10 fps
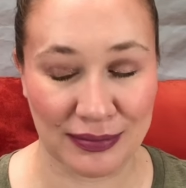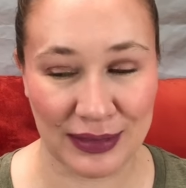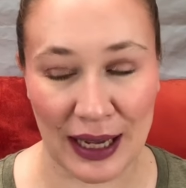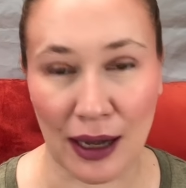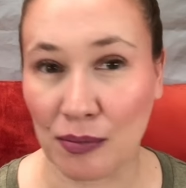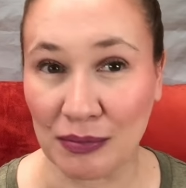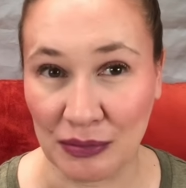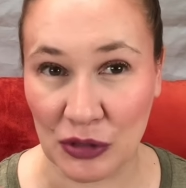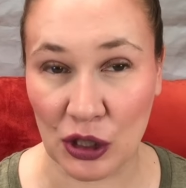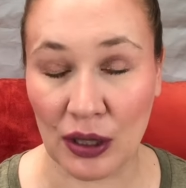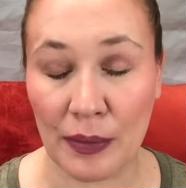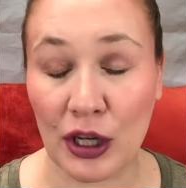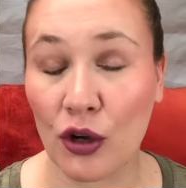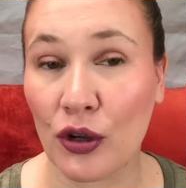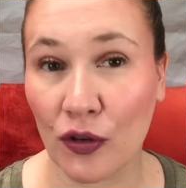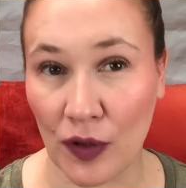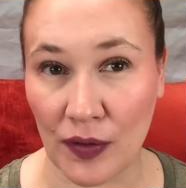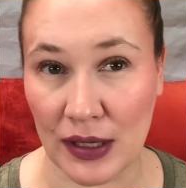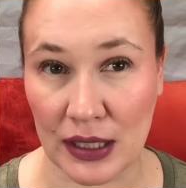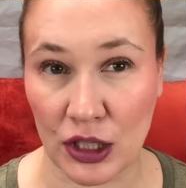yeah, so let me know your
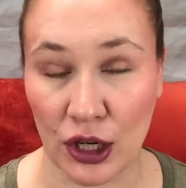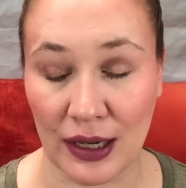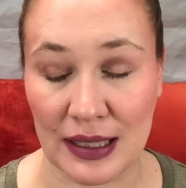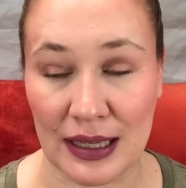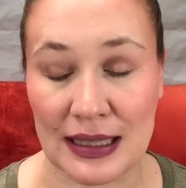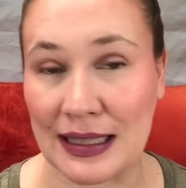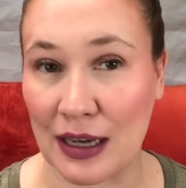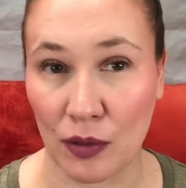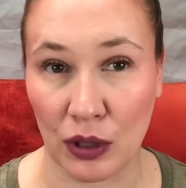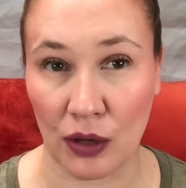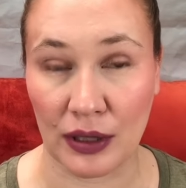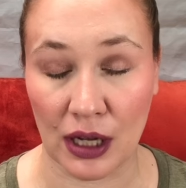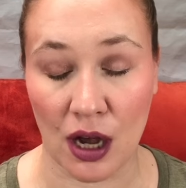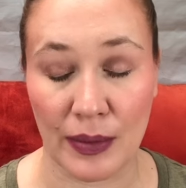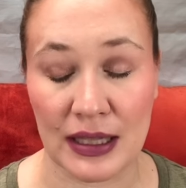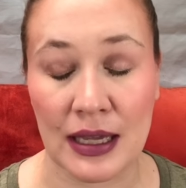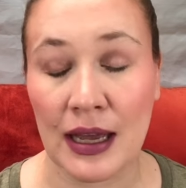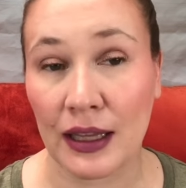favorite cherry scents down below in the comments.